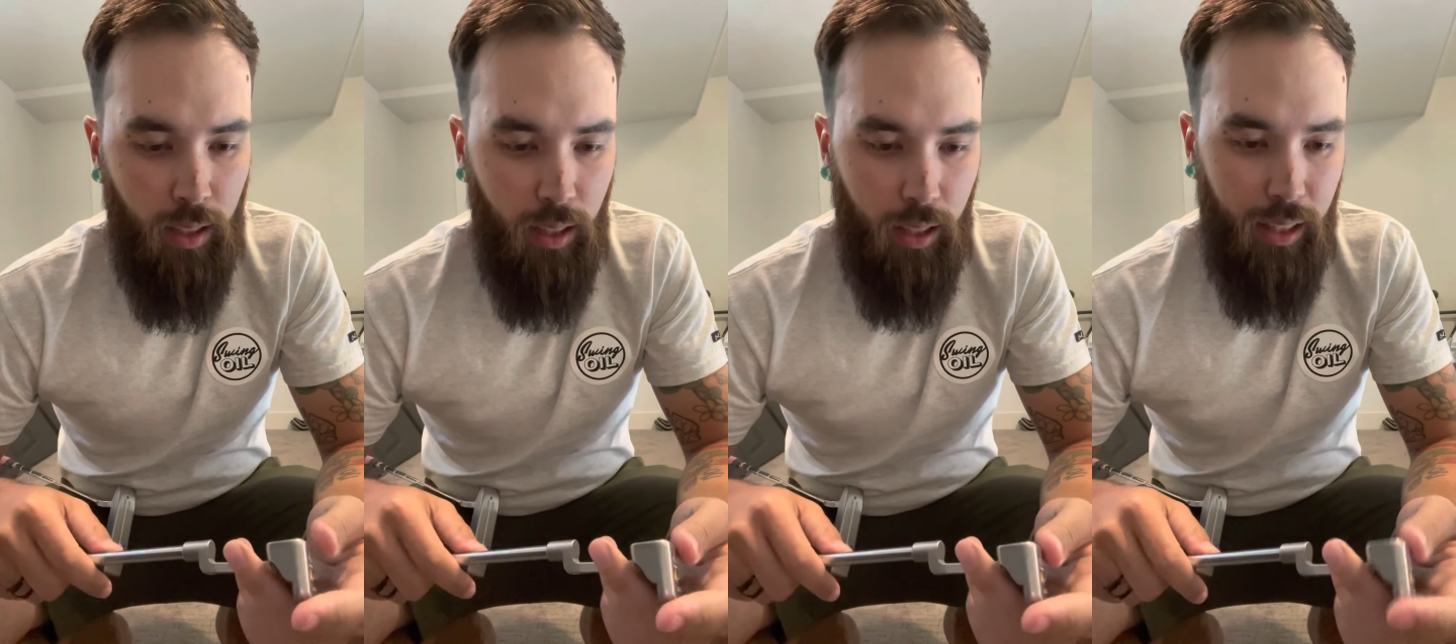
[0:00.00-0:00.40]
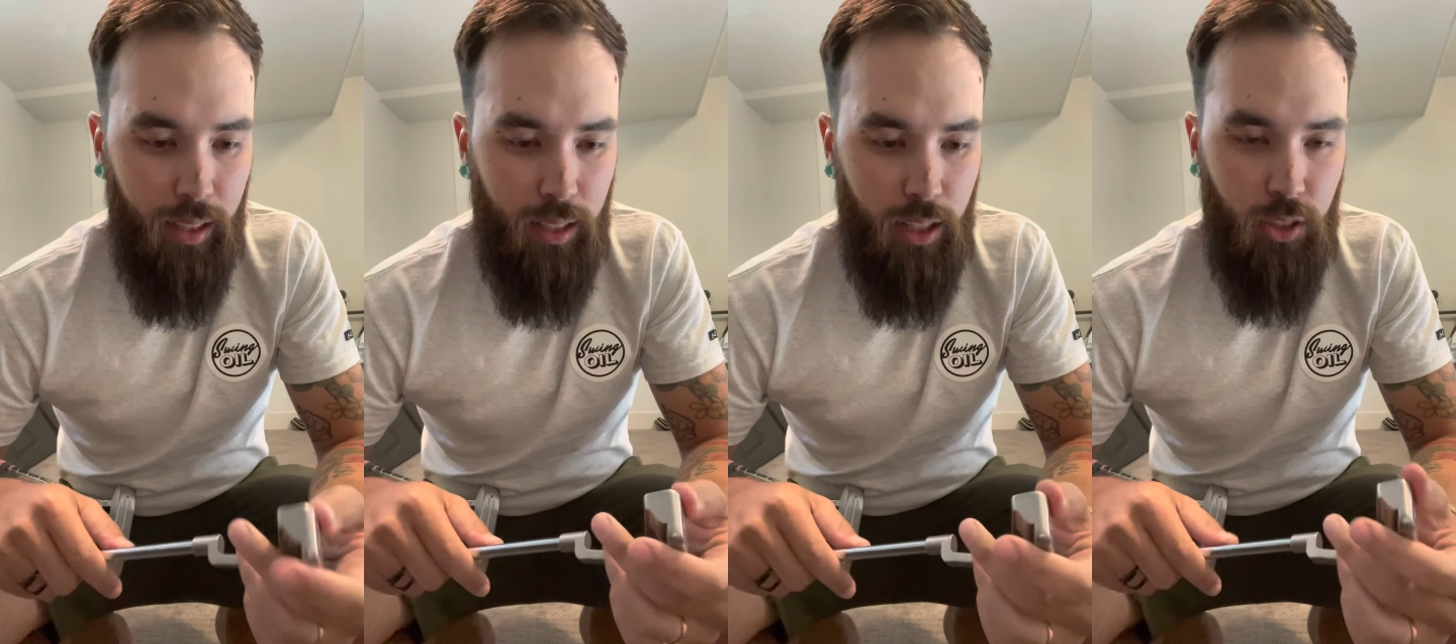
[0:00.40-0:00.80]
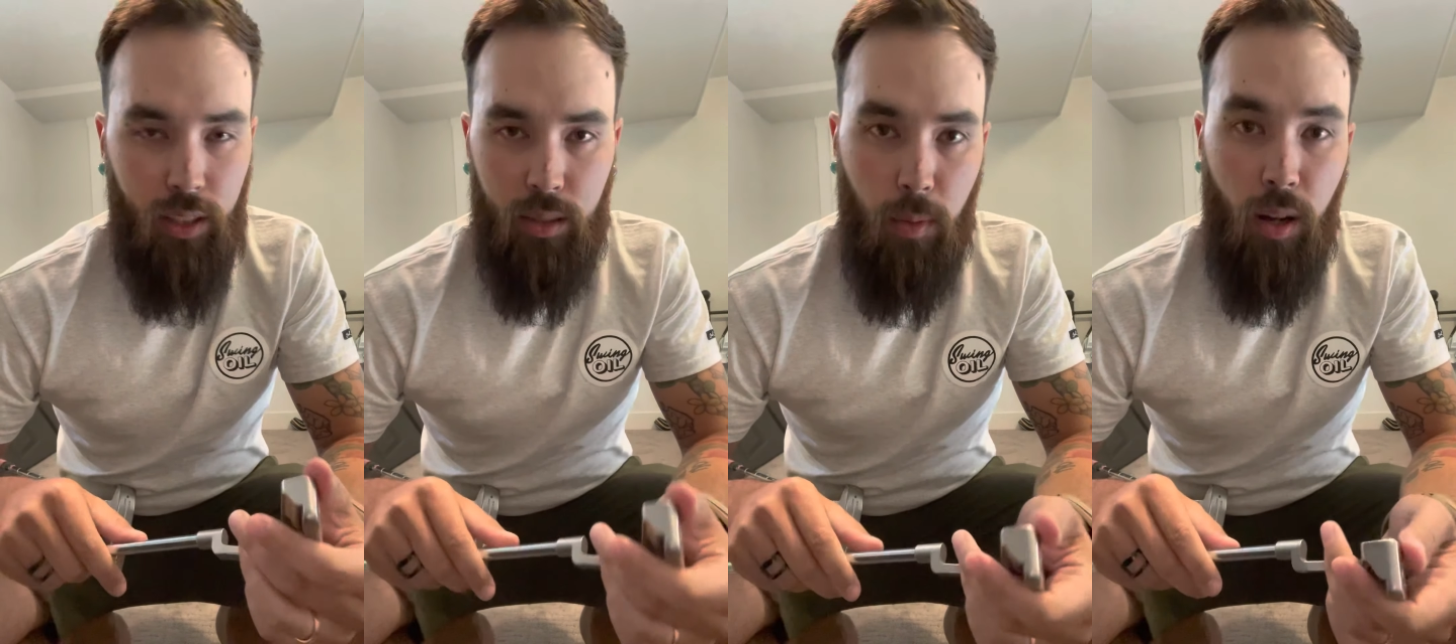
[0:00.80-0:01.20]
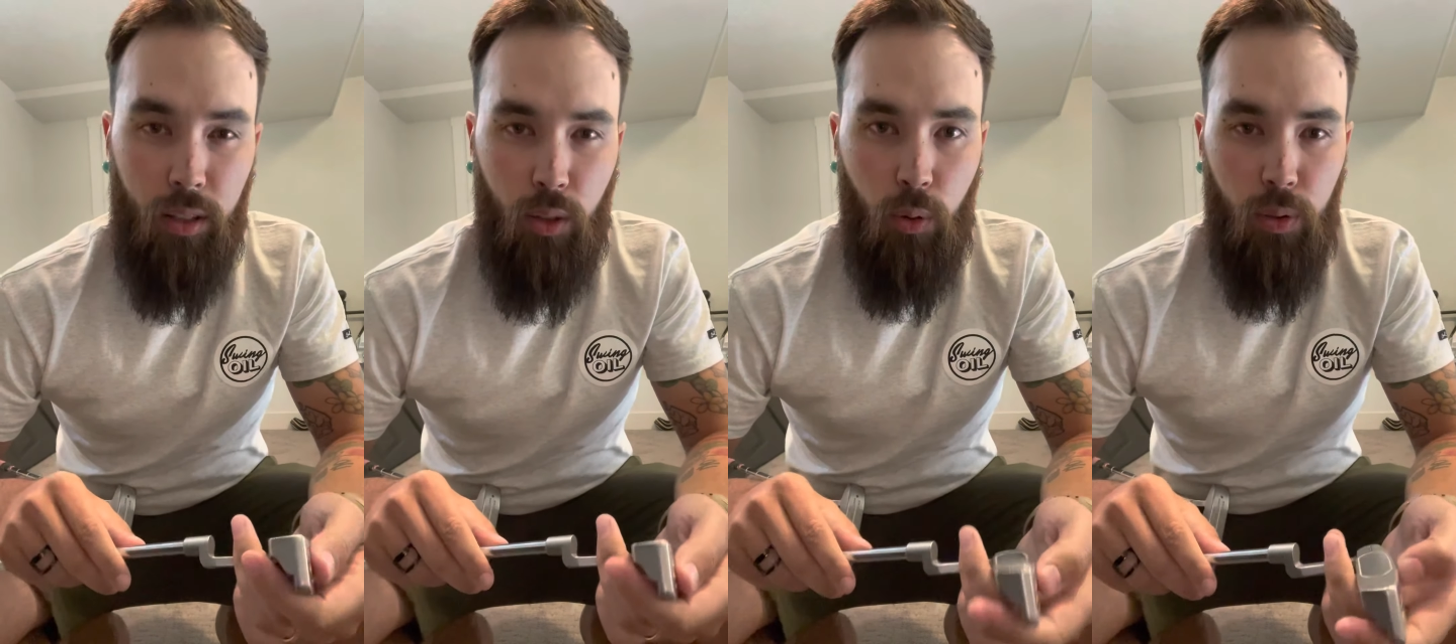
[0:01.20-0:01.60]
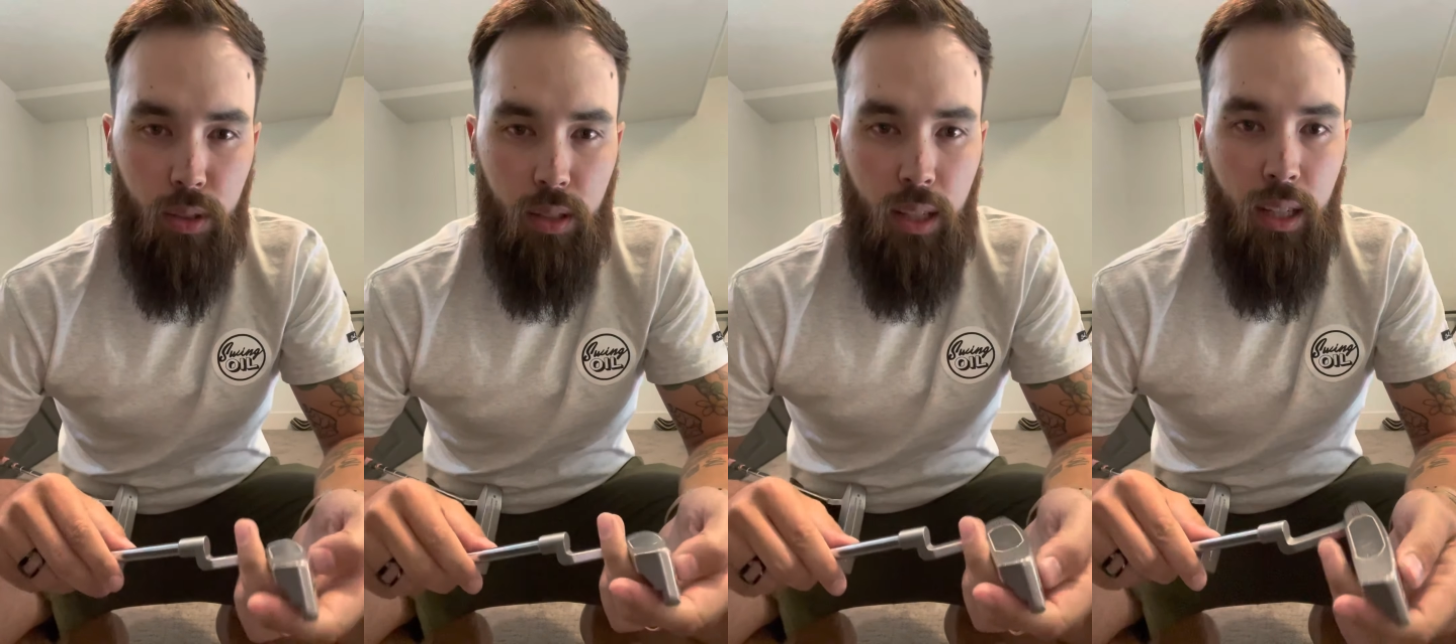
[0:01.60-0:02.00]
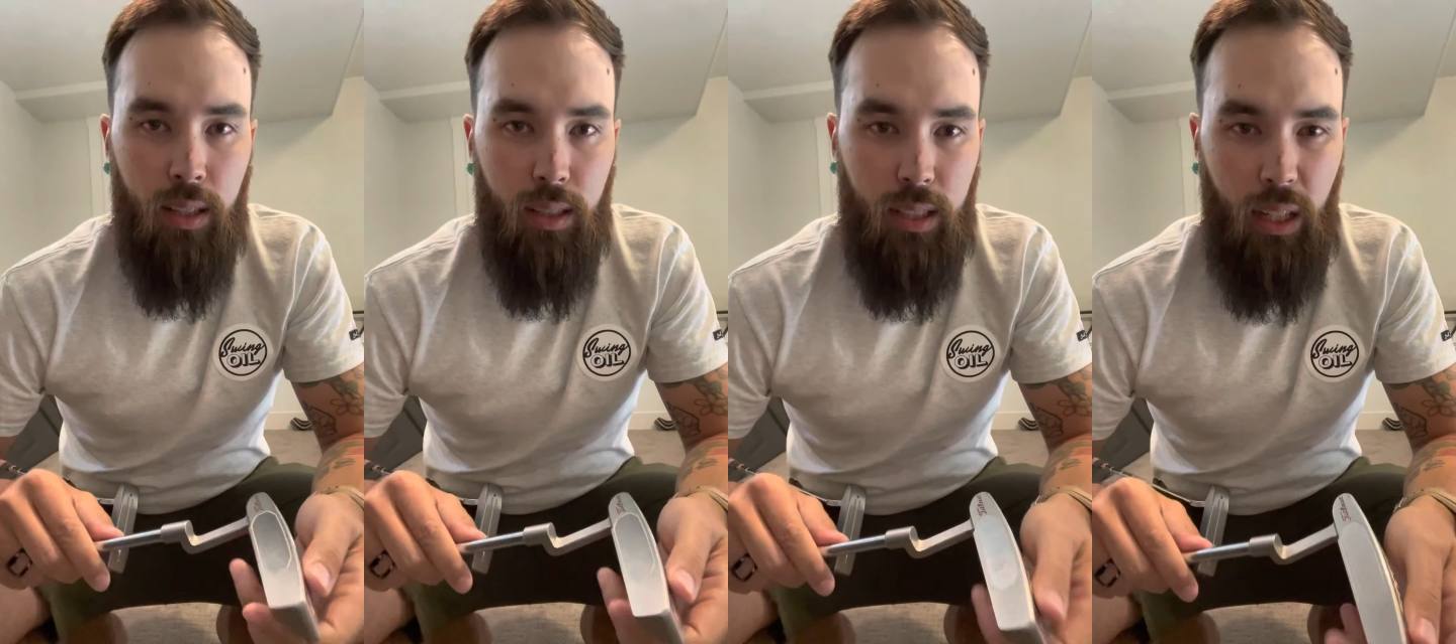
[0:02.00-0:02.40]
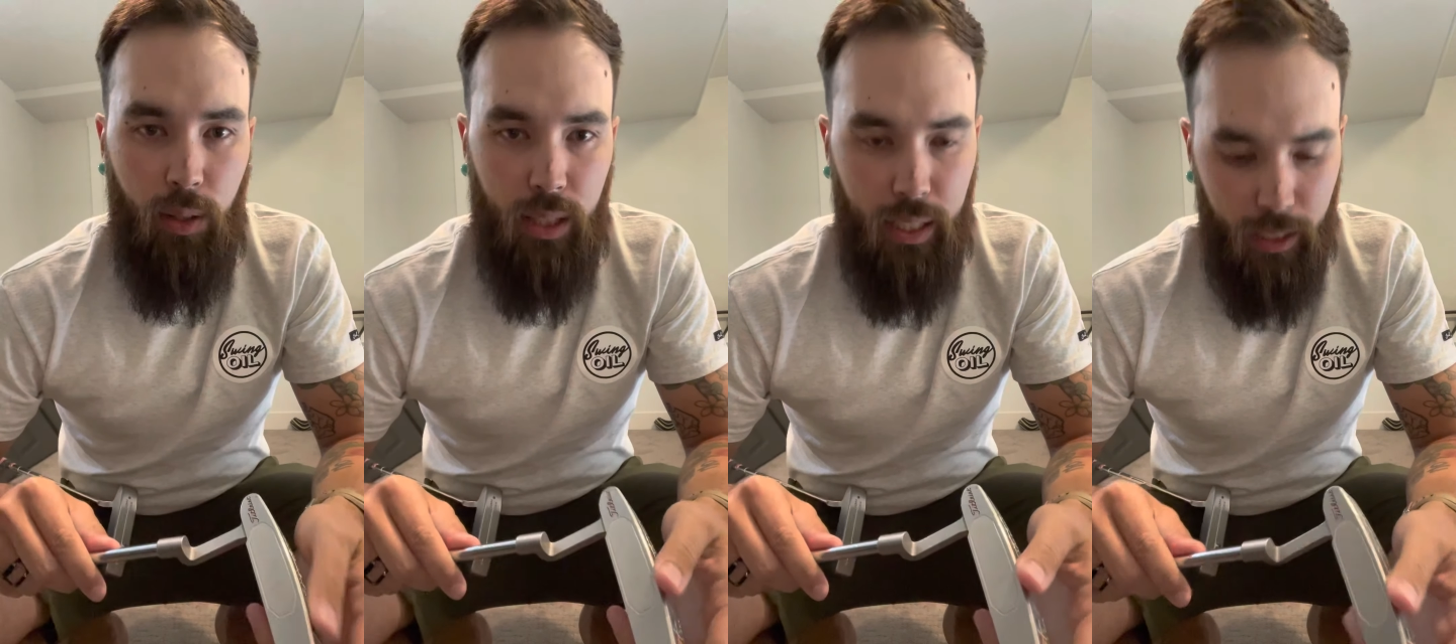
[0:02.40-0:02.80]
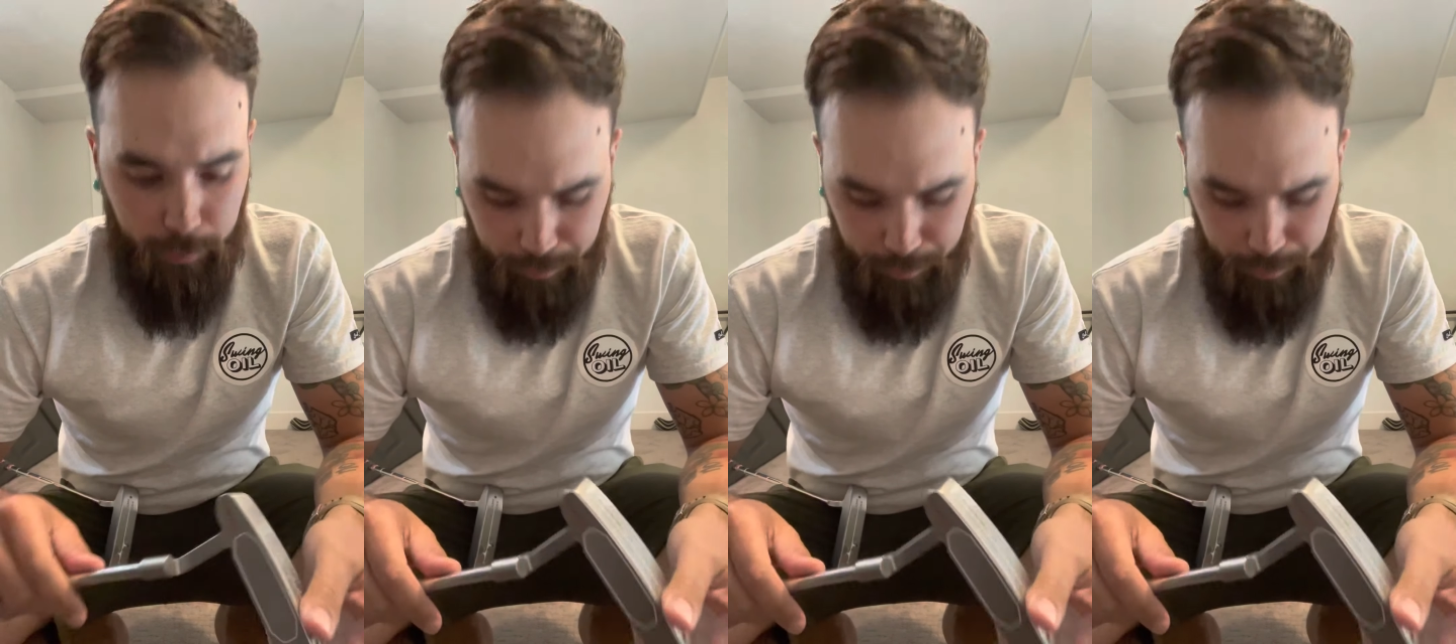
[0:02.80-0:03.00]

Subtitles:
and I'd like to actually get some on course to see how I like